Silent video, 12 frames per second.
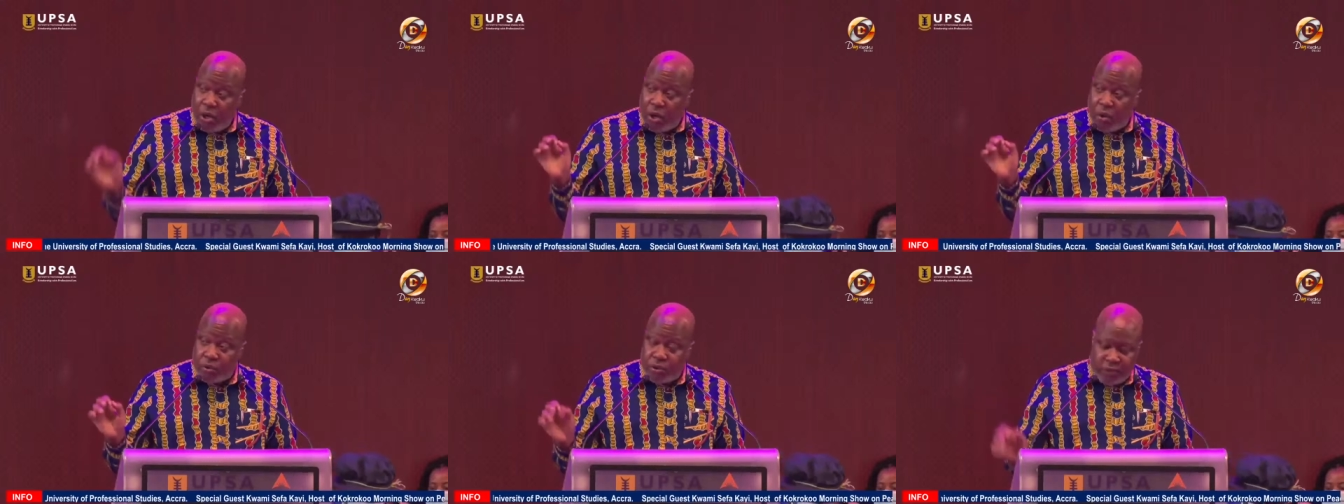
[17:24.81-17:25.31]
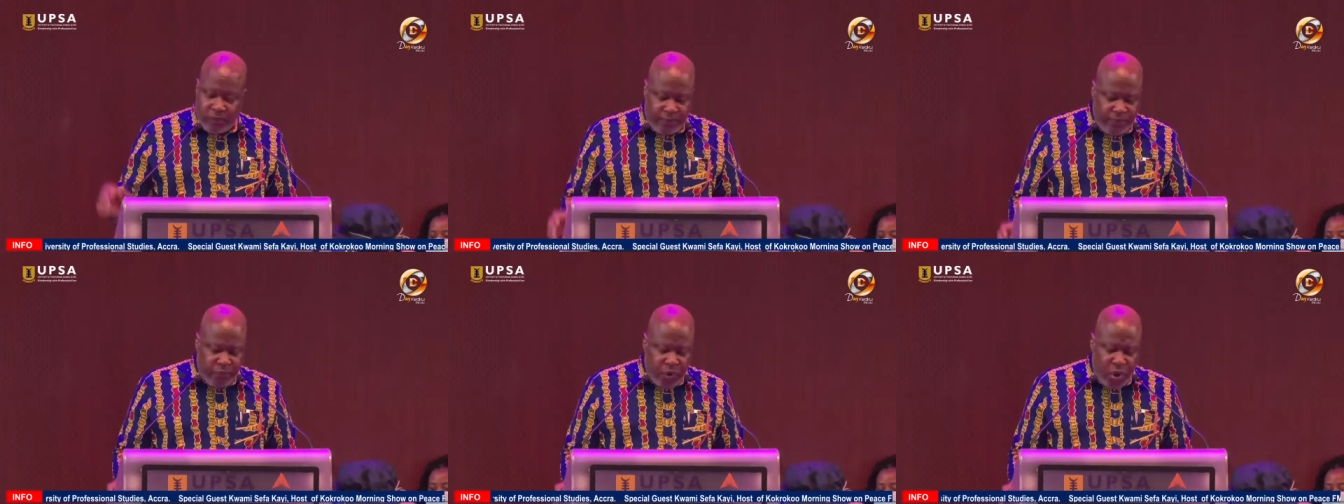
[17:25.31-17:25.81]
quote,
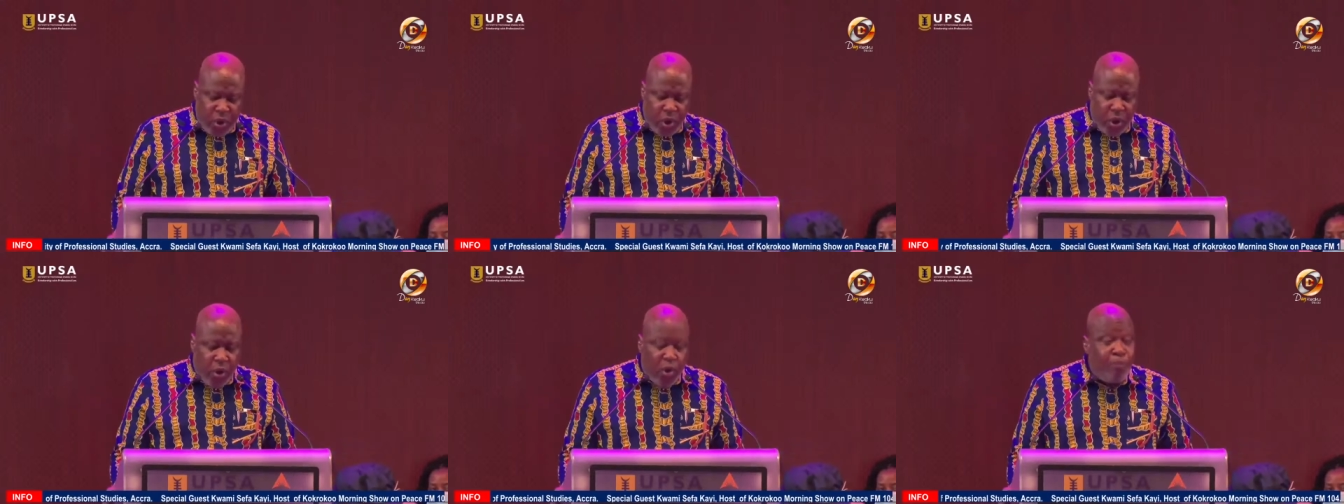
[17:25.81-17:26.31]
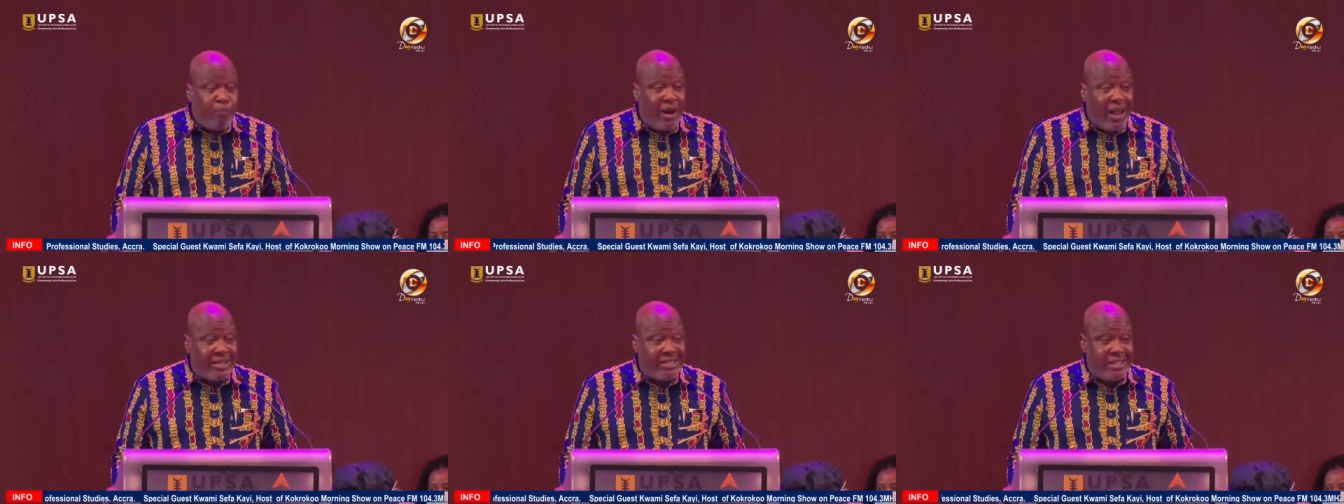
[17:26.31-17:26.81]
go
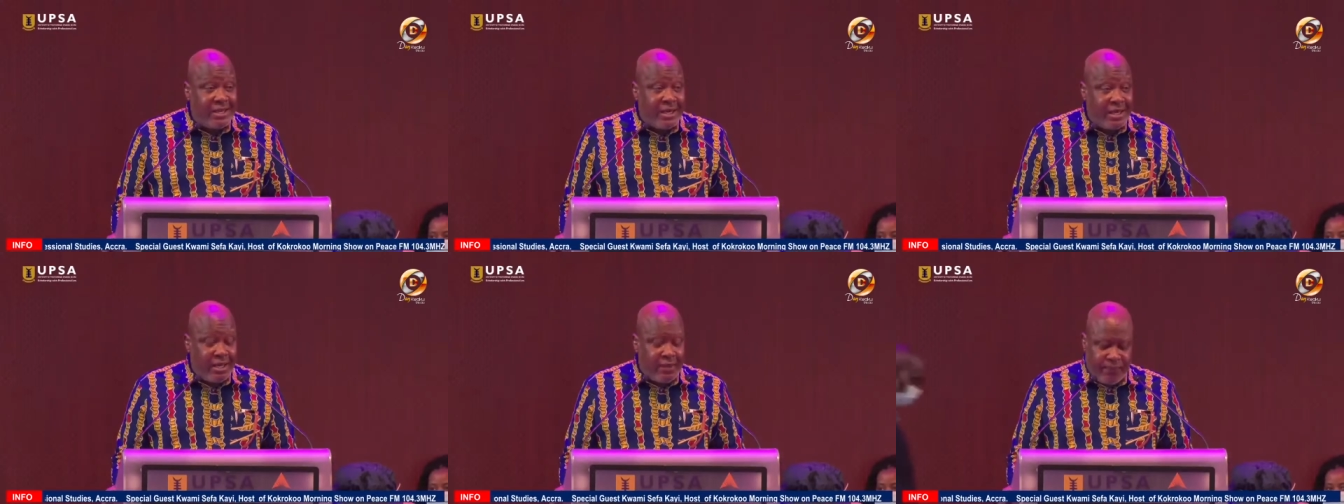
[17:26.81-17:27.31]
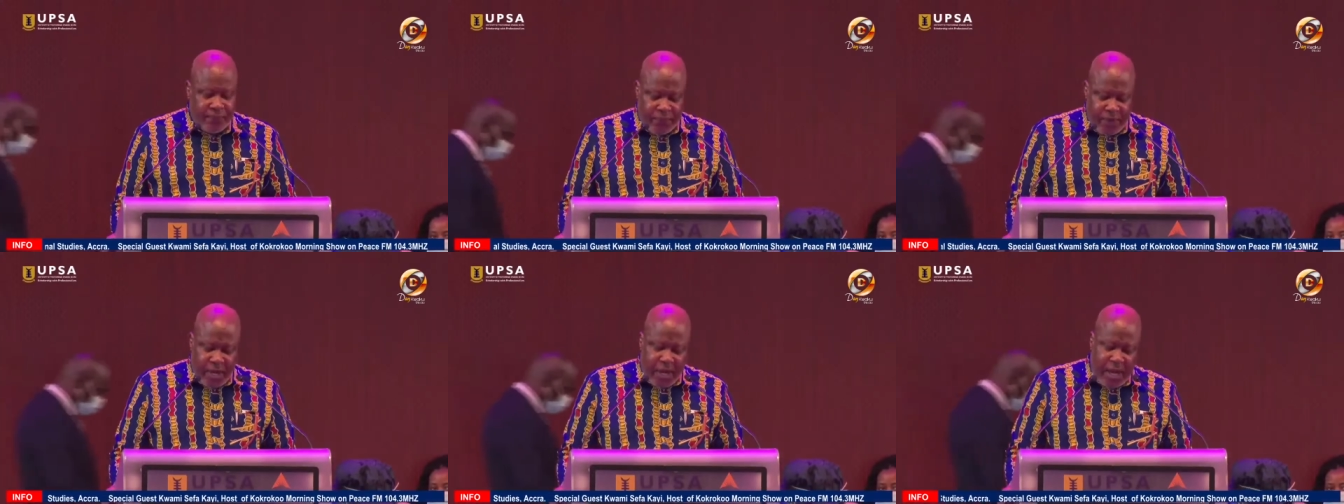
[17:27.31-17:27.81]
placidly
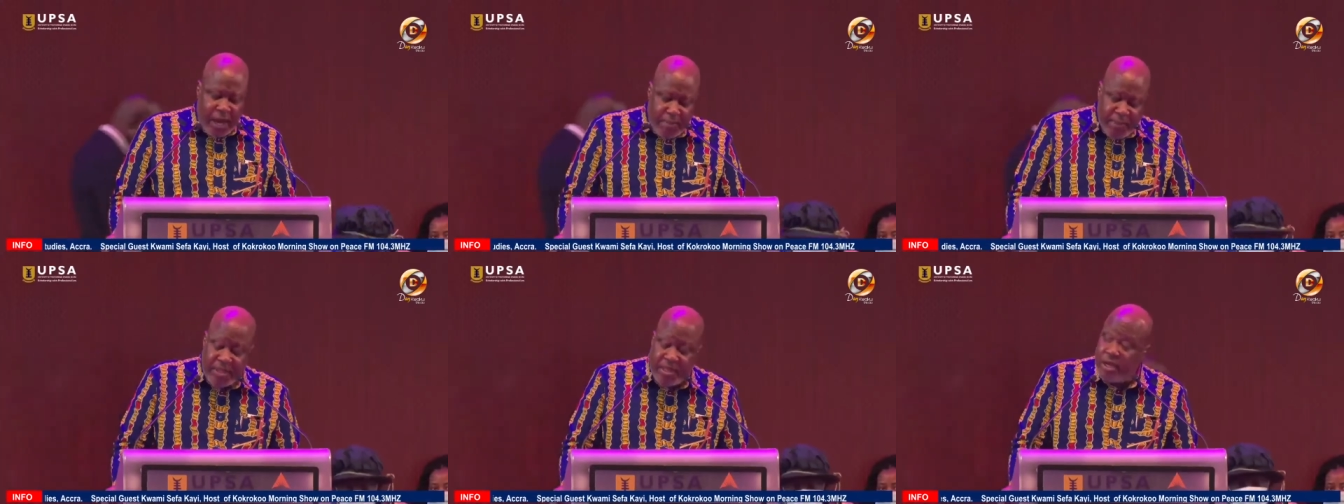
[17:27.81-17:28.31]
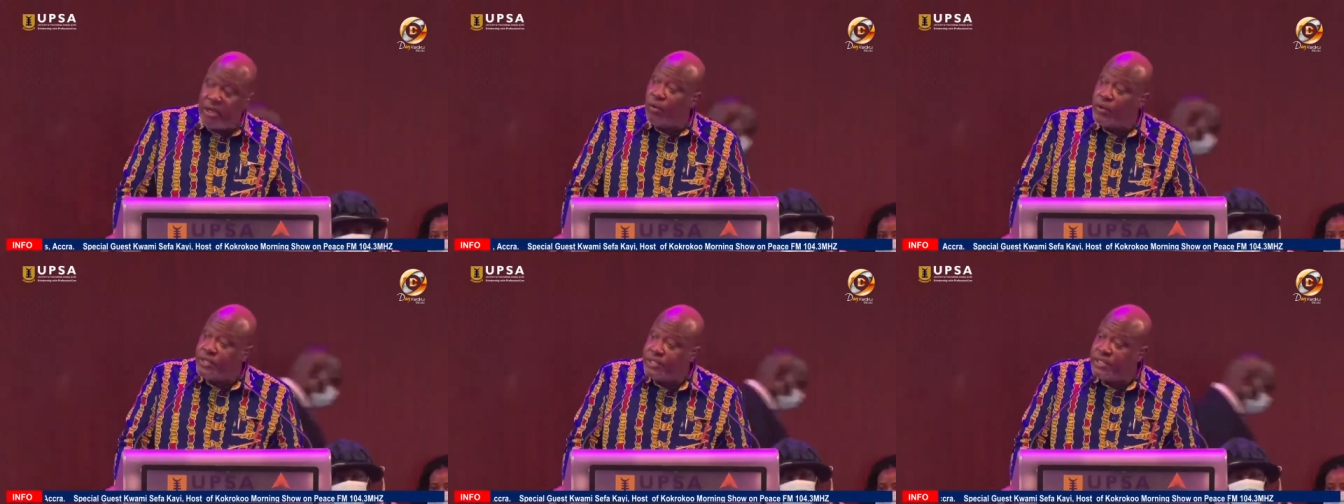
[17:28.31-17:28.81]
amid the
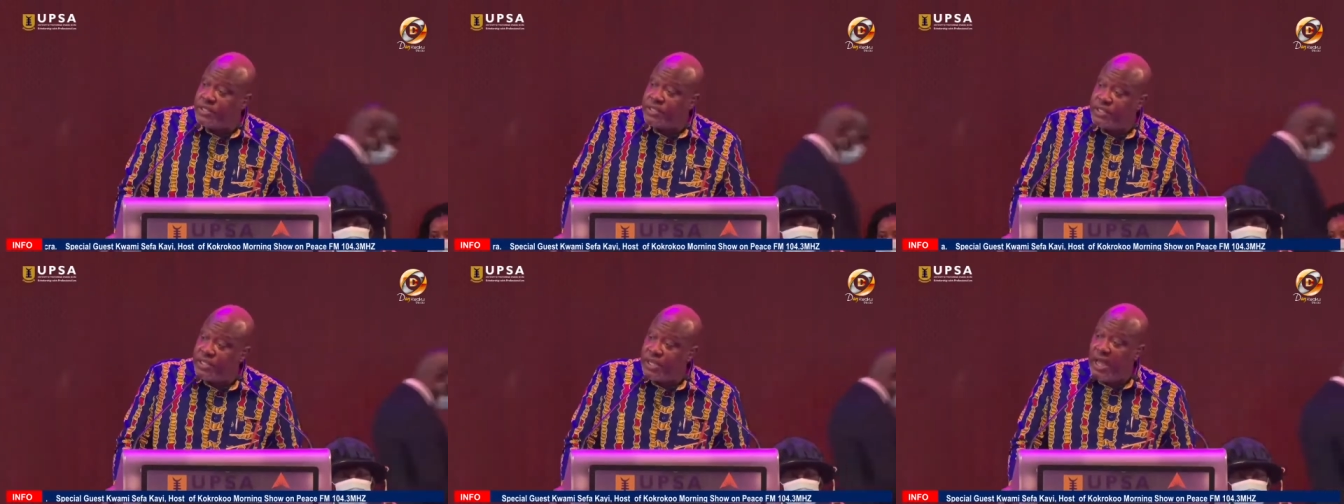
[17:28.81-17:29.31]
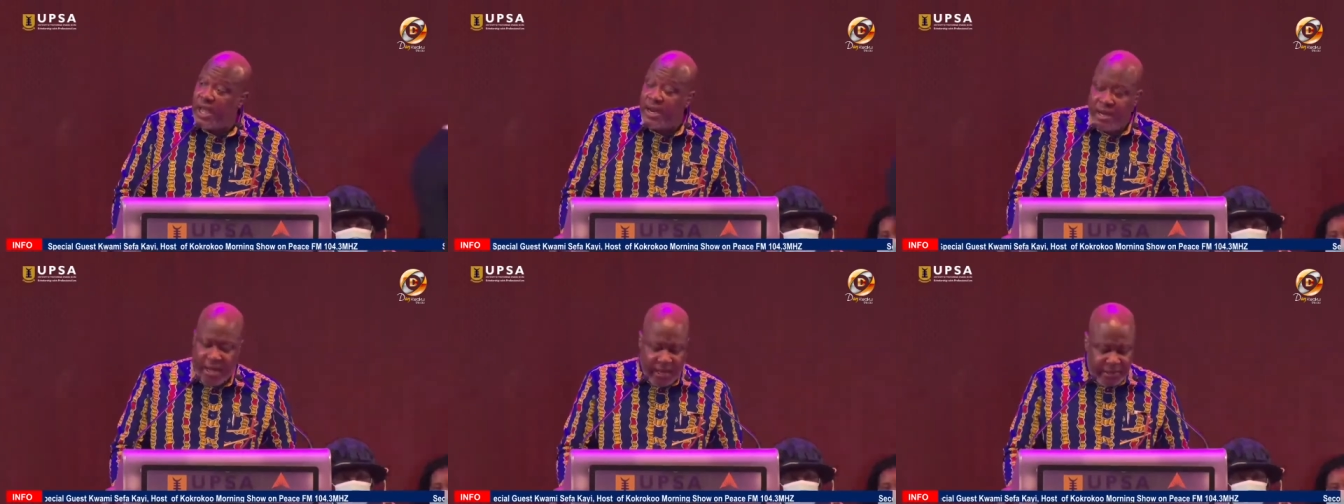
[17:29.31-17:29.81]
noise
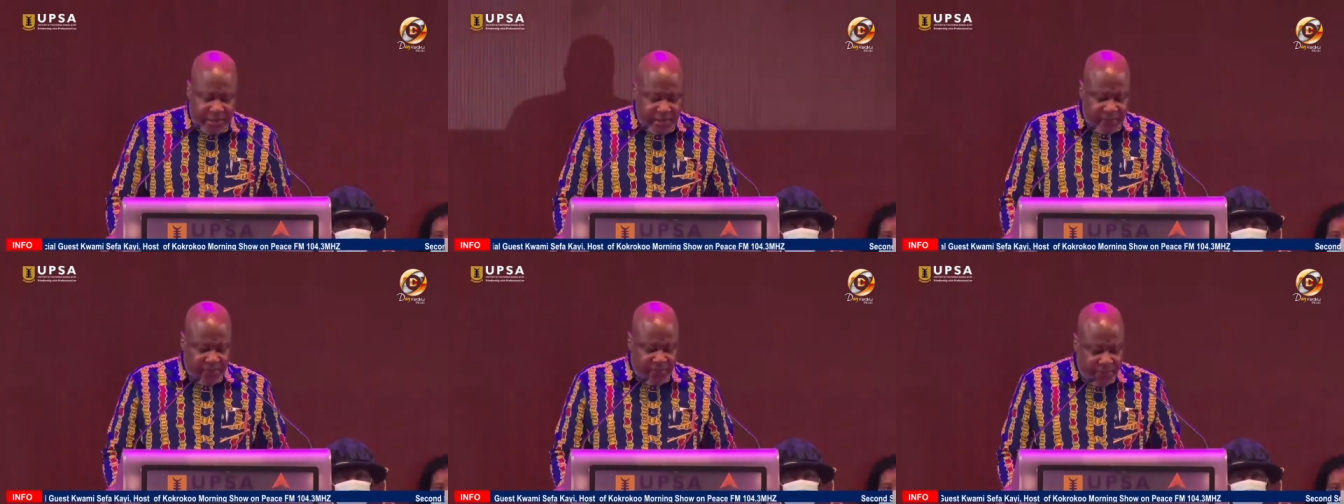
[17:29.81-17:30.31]
and haste.